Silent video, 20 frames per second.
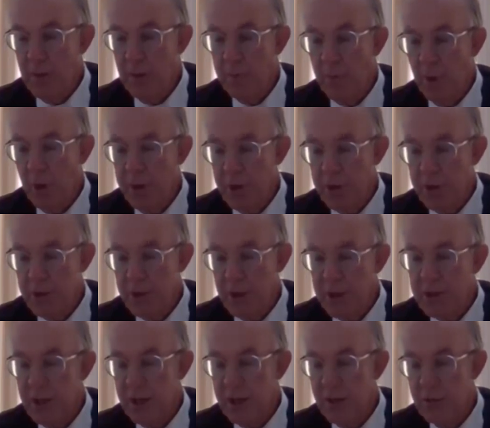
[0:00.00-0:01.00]
modest
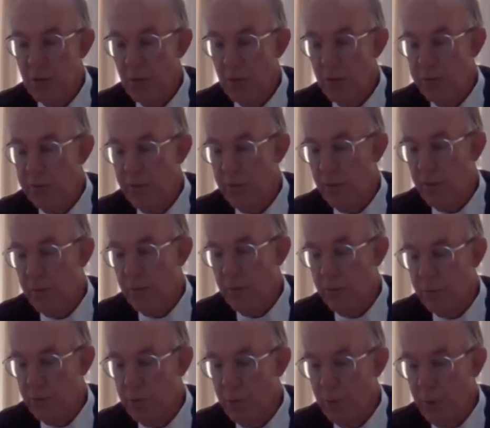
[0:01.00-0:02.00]
extent or
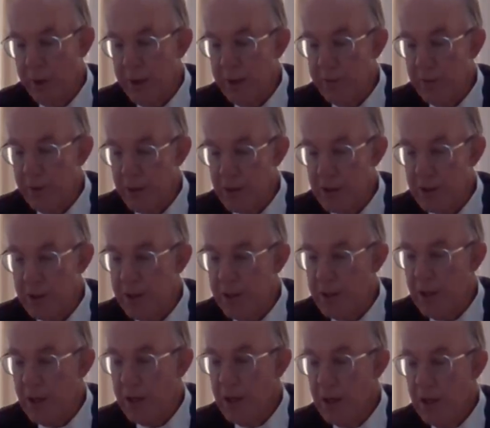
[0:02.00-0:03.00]
whatever
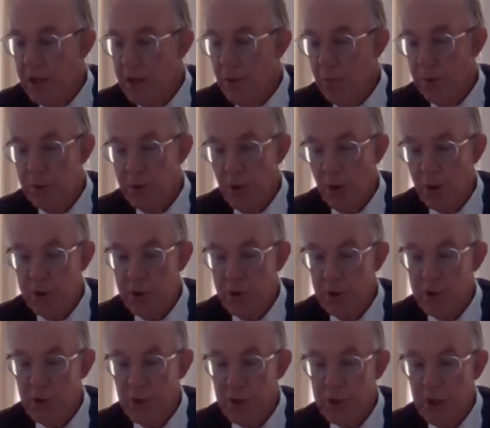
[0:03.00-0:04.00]
extent with doctors,
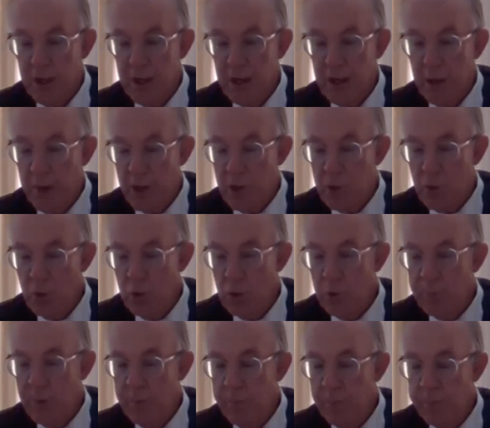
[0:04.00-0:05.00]
she say, and may
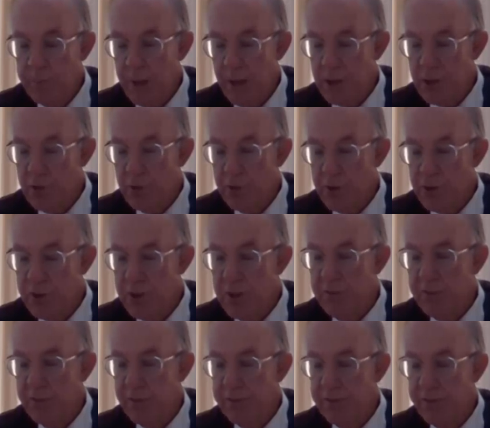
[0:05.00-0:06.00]
suitably be placed to
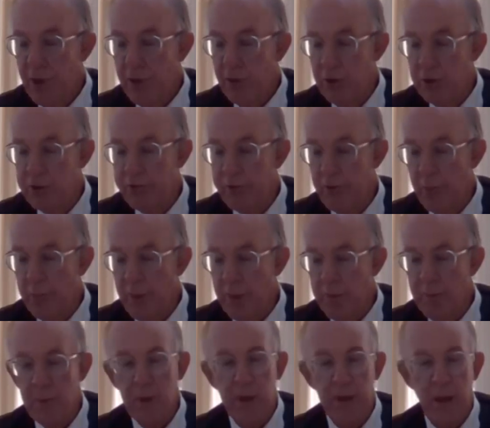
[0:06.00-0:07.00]
receive referrals from
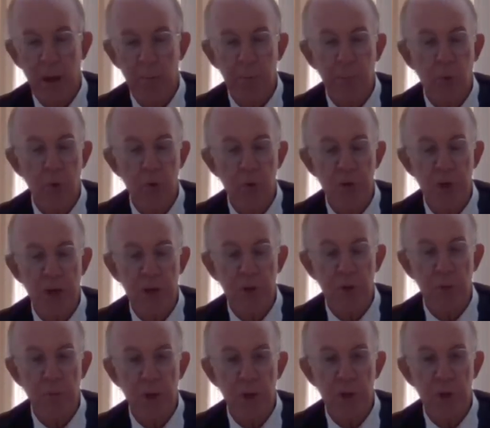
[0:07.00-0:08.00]
them. And I pause there
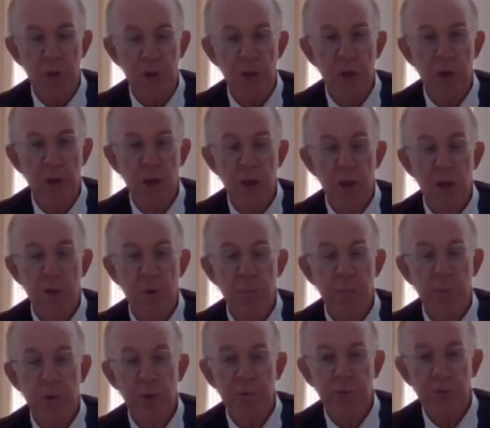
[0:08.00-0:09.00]
to mention the
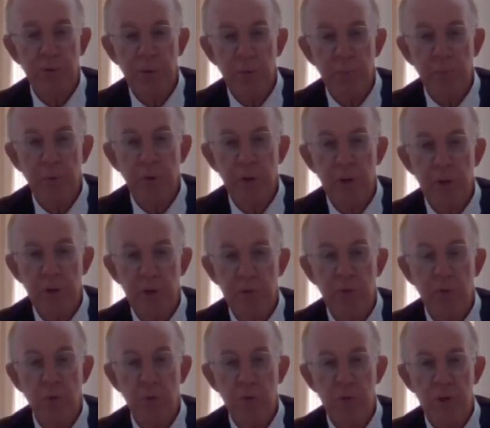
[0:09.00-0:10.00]
proof of the pudding is,
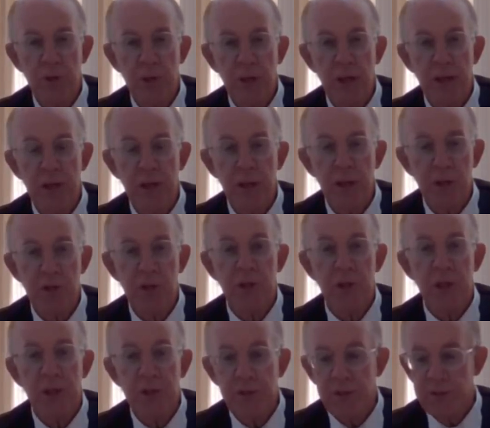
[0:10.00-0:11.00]
of course, in the eating. She
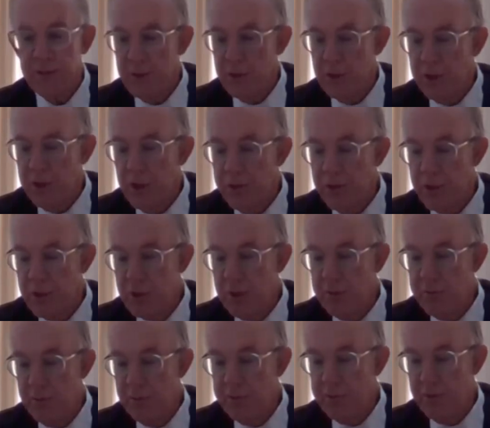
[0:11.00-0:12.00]
did
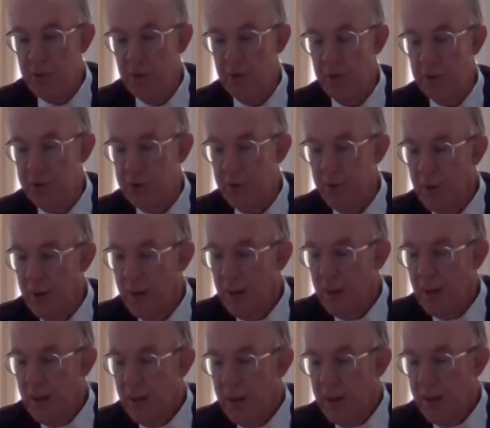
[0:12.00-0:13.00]
receive referrals.
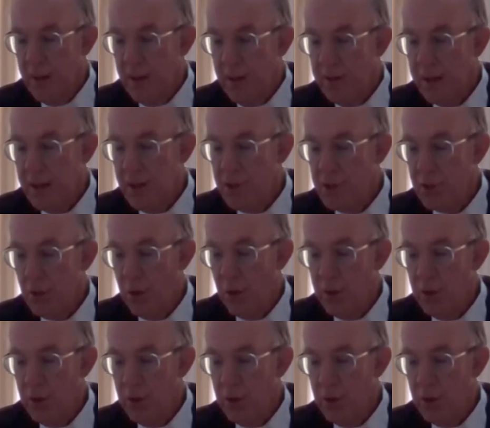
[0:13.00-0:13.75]
That is